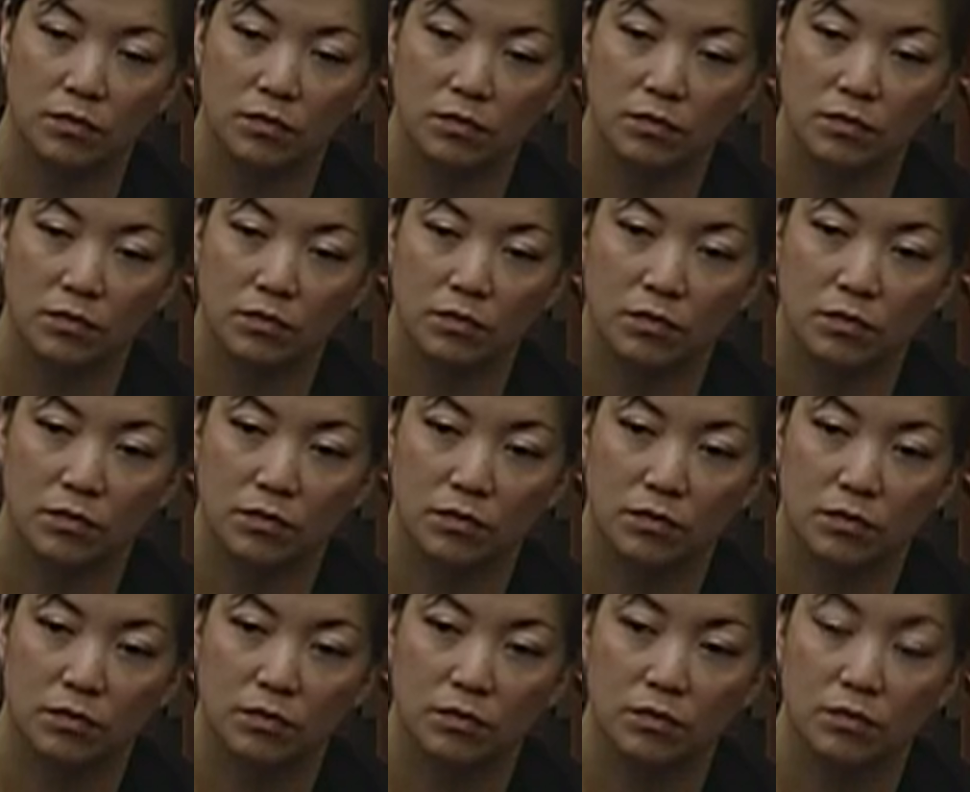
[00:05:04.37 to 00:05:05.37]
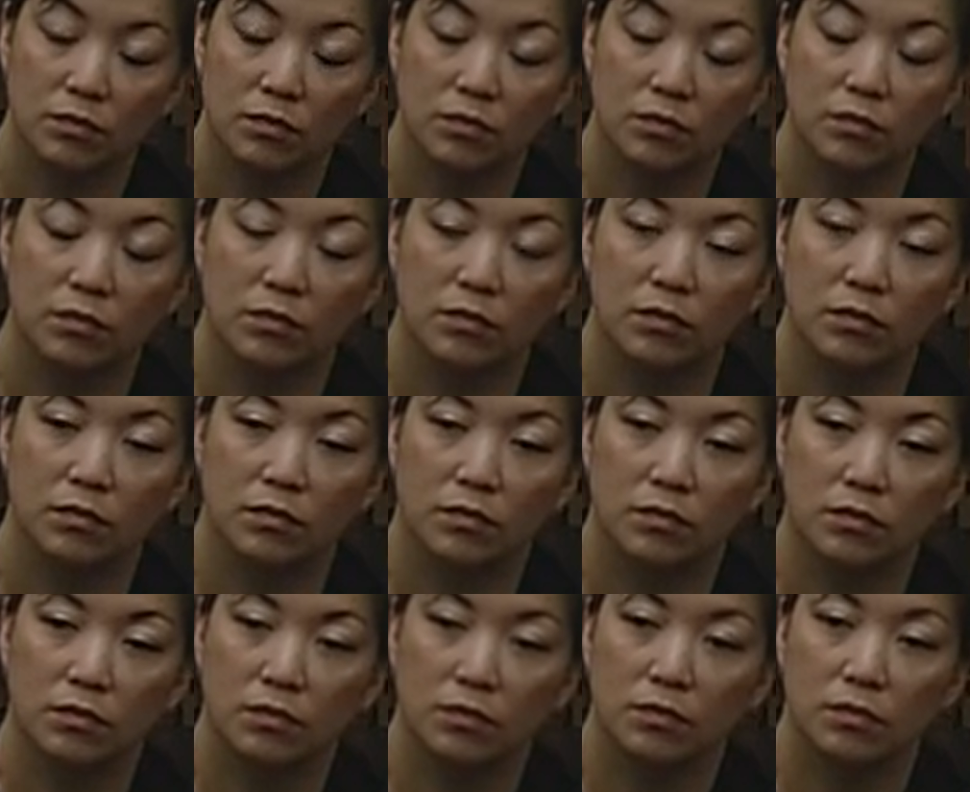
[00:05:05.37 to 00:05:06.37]

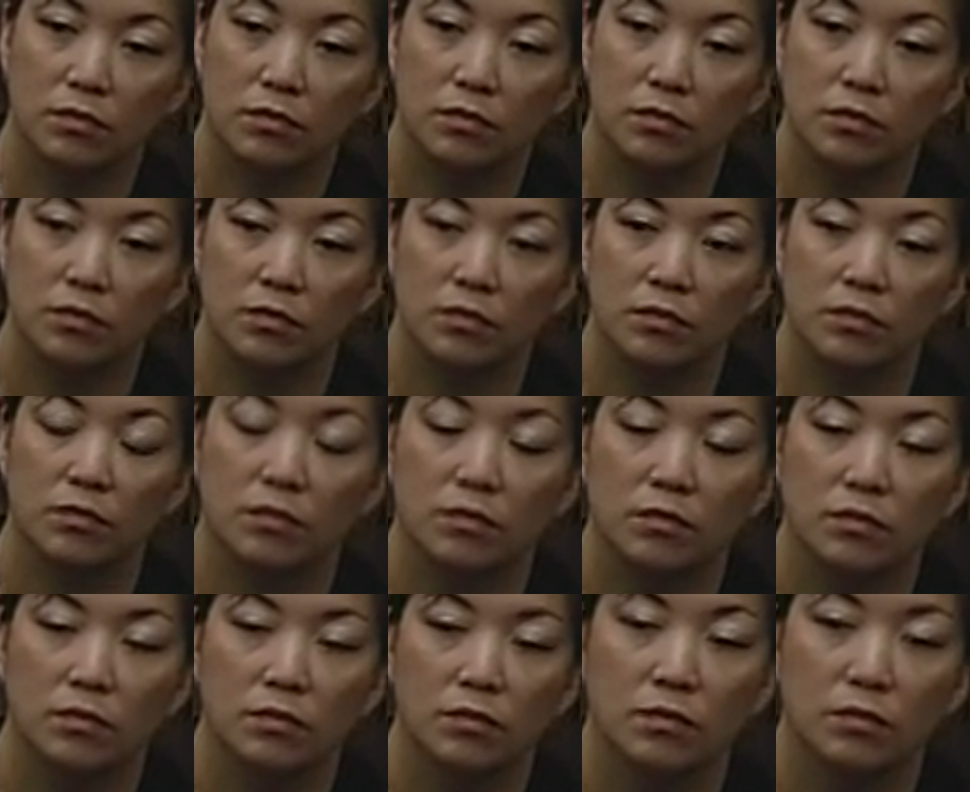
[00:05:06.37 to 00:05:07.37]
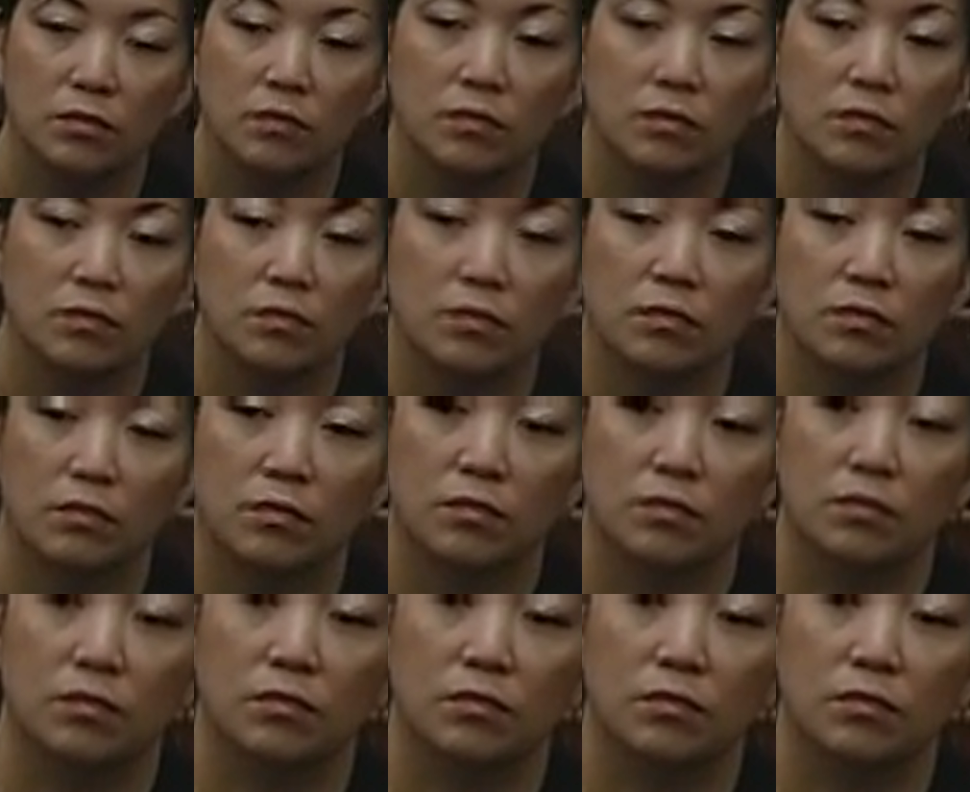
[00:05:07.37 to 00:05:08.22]
(not speaking)